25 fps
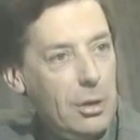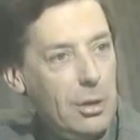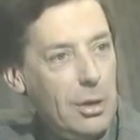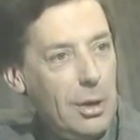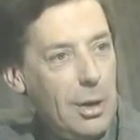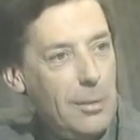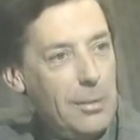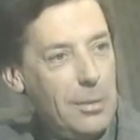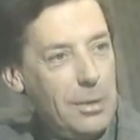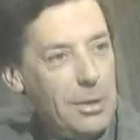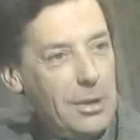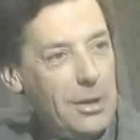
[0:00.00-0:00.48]

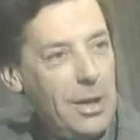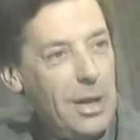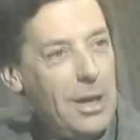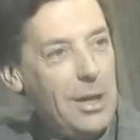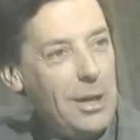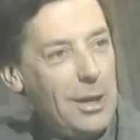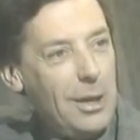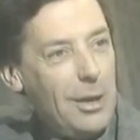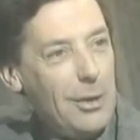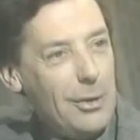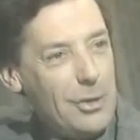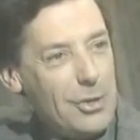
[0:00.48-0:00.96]
I mean, that any
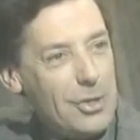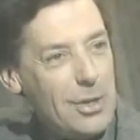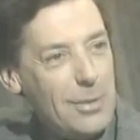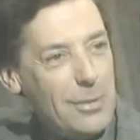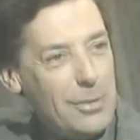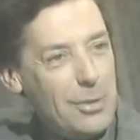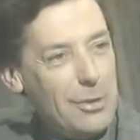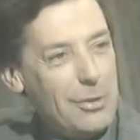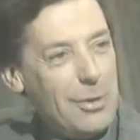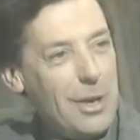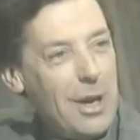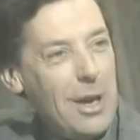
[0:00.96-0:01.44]

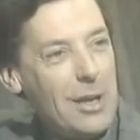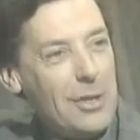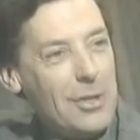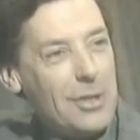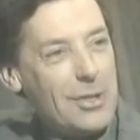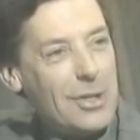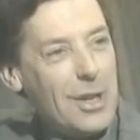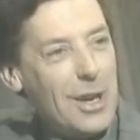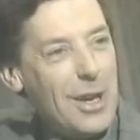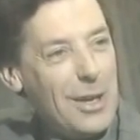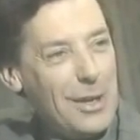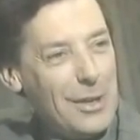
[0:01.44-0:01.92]
concept you care to
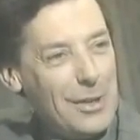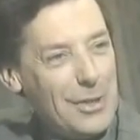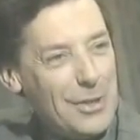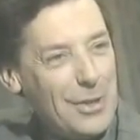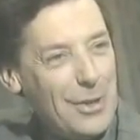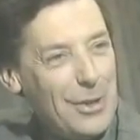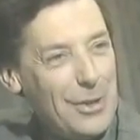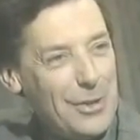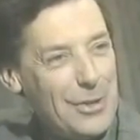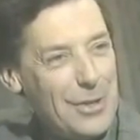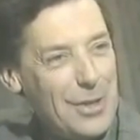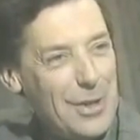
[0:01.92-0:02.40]
take has
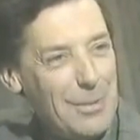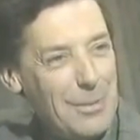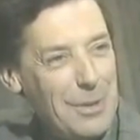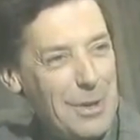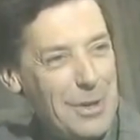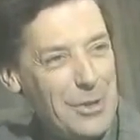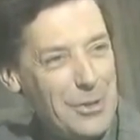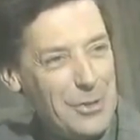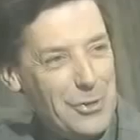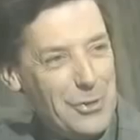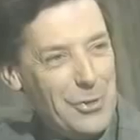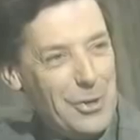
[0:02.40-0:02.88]
got some
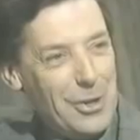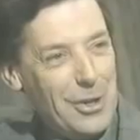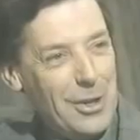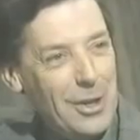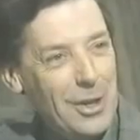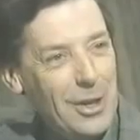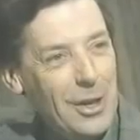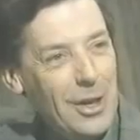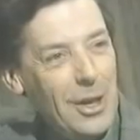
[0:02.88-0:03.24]
history.